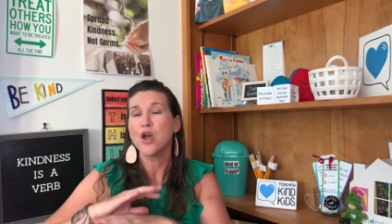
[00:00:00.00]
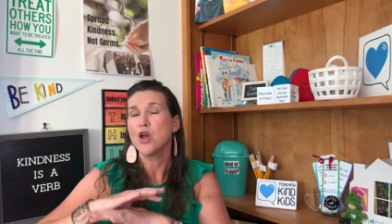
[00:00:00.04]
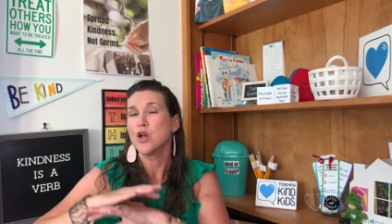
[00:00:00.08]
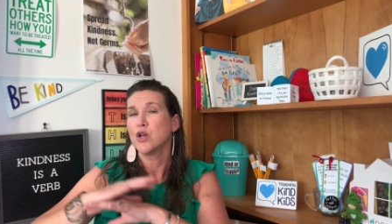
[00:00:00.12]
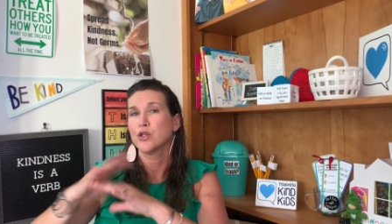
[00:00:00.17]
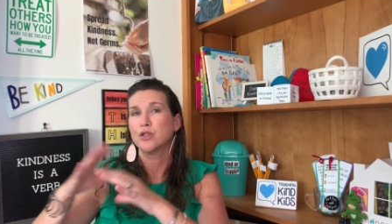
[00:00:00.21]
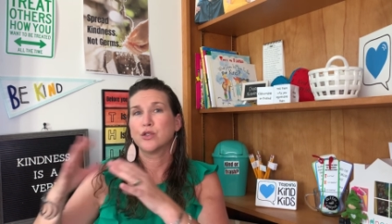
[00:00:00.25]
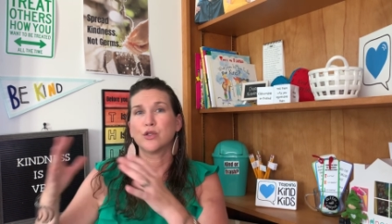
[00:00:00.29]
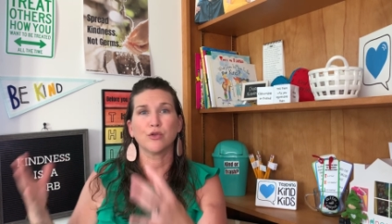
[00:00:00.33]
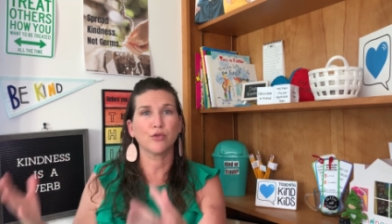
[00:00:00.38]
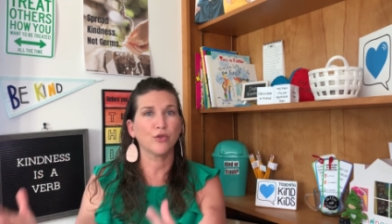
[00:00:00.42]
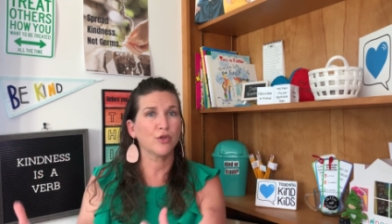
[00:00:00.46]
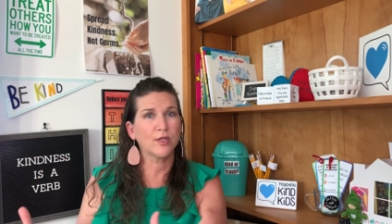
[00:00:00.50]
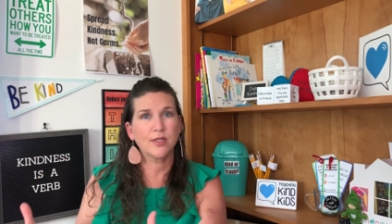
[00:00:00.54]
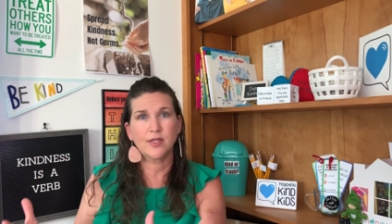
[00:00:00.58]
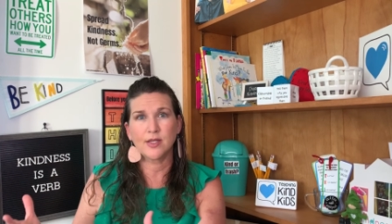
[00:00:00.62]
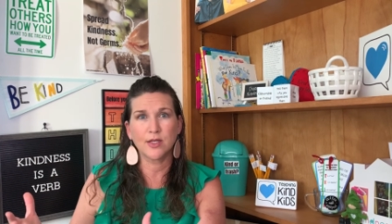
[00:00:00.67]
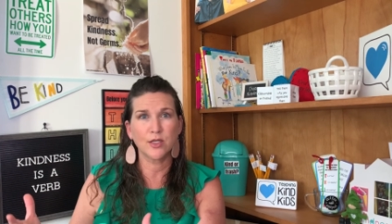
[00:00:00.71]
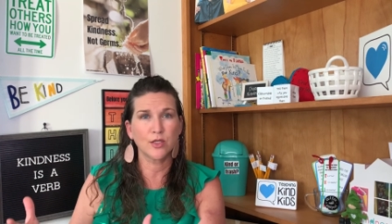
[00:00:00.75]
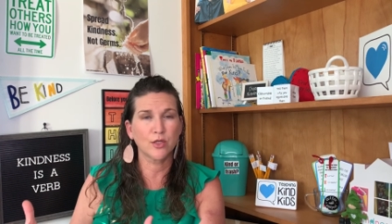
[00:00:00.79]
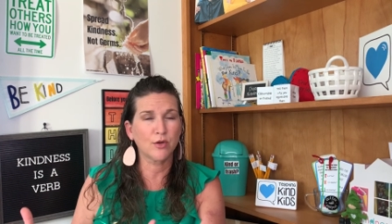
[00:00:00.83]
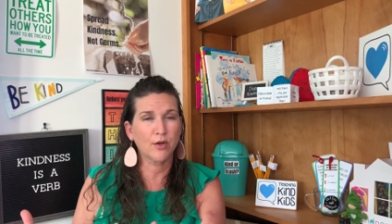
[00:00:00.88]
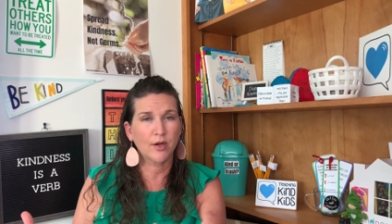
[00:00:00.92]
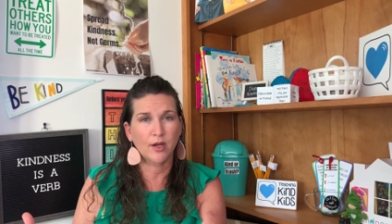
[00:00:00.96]
social
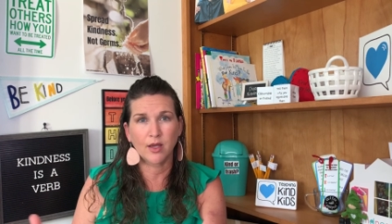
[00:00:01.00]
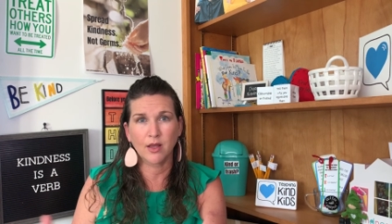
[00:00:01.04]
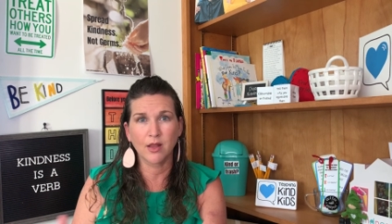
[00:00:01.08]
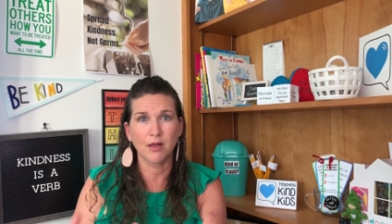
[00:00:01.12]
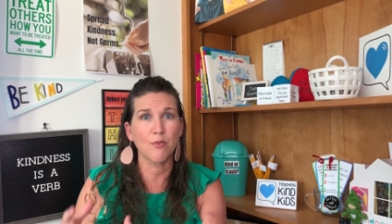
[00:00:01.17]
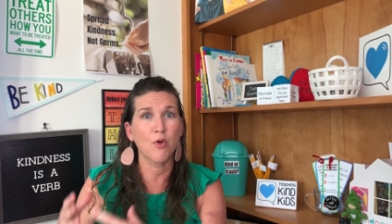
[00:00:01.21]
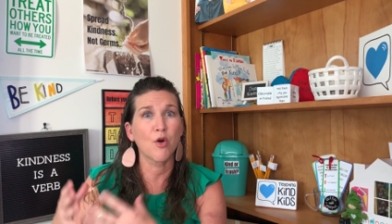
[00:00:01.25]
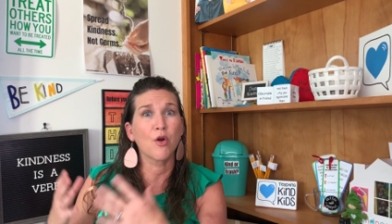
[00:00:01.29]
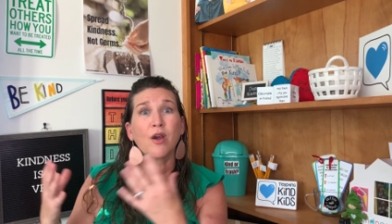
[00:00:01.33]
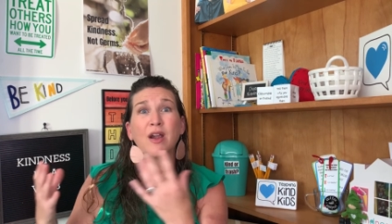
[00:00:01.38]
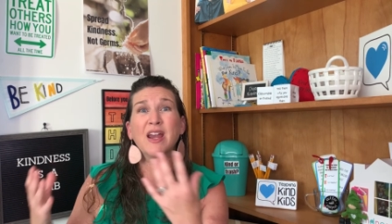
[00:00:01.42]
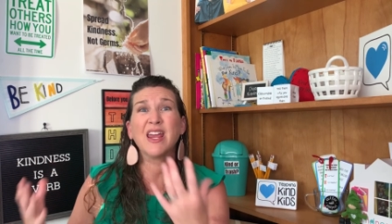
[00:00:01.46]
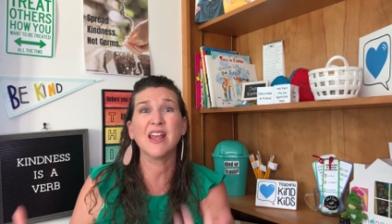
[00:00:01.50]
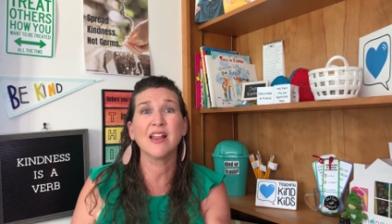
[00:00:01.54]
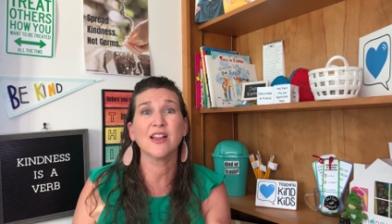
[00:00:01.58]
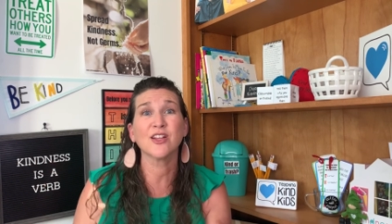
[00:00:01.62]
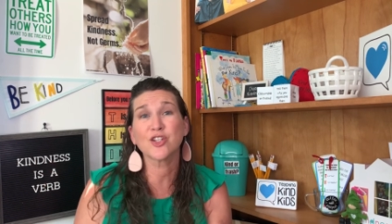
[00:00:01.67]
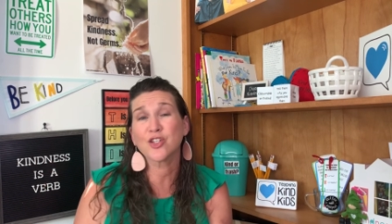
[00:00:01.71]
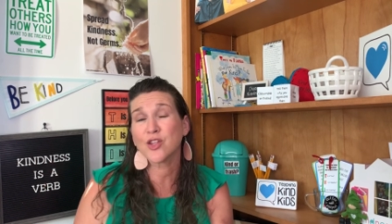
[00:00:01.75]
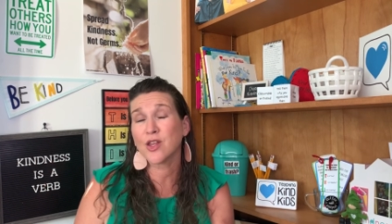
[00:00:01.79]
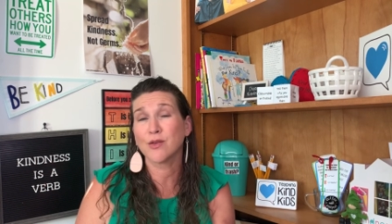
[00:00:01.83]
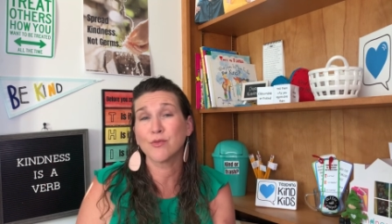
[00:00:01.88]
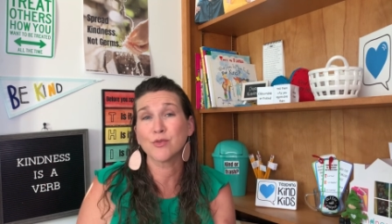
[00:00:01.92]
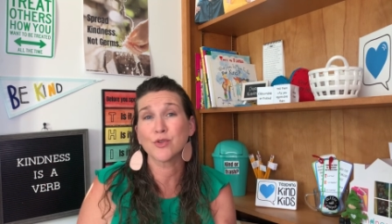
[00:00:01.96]
studies curriculum or our
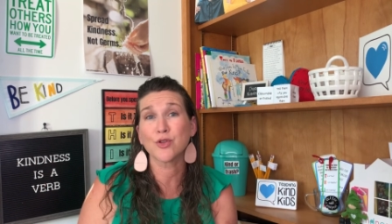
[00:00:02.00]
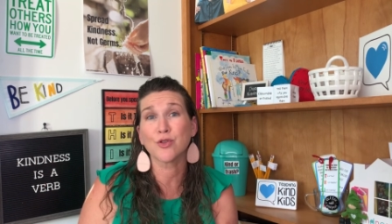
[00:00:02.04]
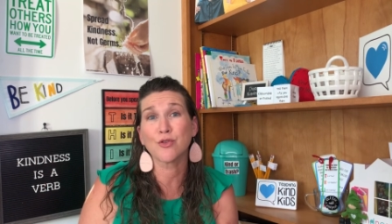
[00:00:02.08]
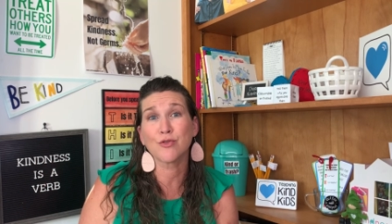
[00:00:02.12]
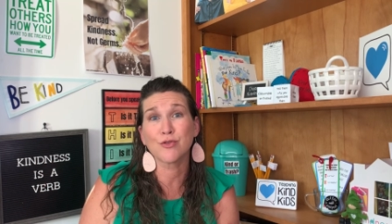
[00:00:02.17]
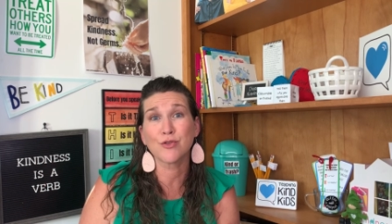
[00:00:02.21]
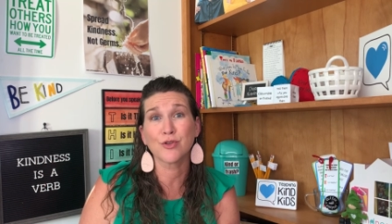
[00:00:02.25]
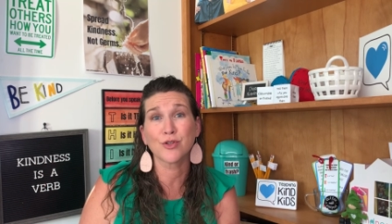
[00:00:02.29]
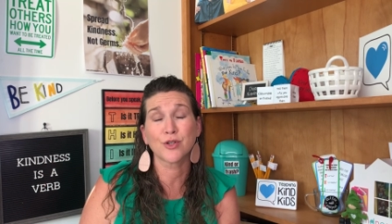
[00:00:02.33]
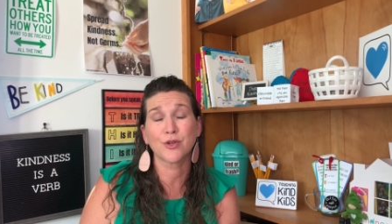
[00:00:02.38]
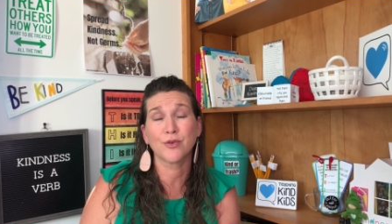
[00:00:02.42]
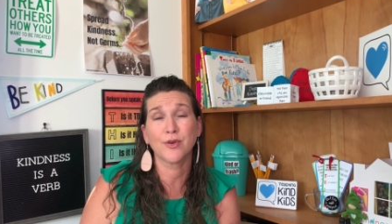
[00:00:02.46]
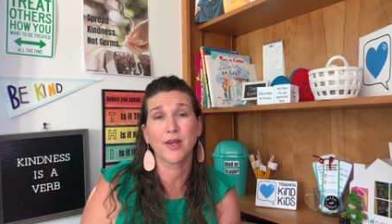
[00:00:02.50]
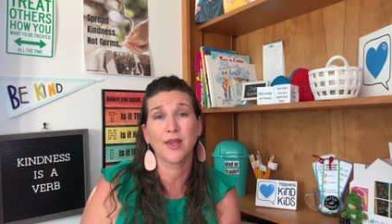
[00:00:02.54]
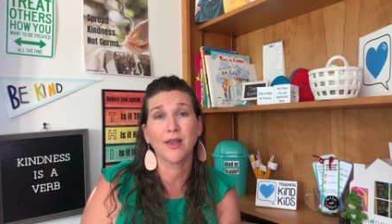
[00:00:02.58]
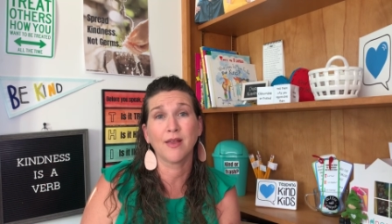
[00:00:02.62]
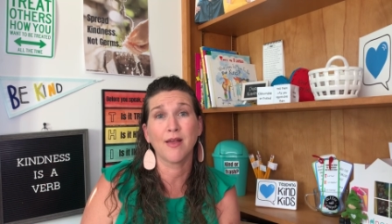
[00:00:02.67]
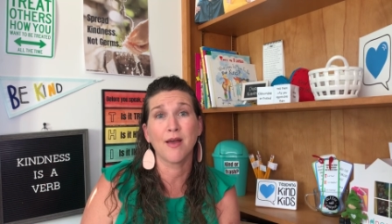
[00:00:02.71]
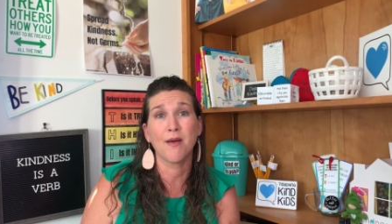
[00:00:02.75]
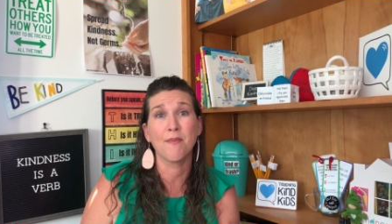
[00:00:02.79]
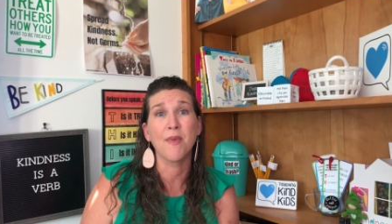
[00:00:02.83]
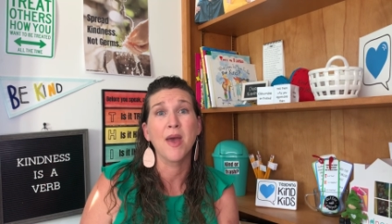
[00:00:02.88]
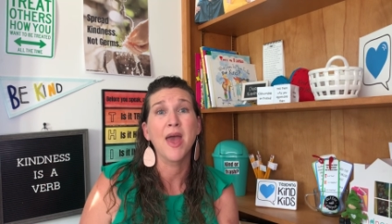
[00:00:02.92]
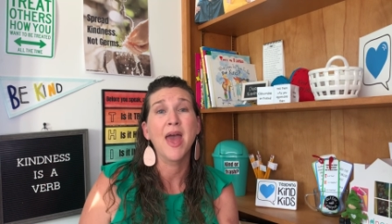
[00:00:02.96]
English language learners
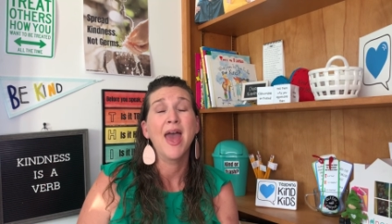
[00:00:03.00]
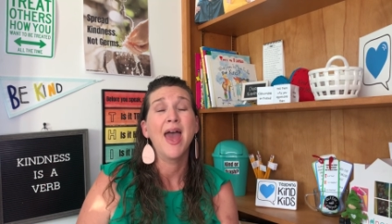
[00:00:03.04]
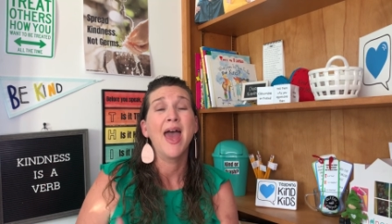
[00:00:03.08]
curriculum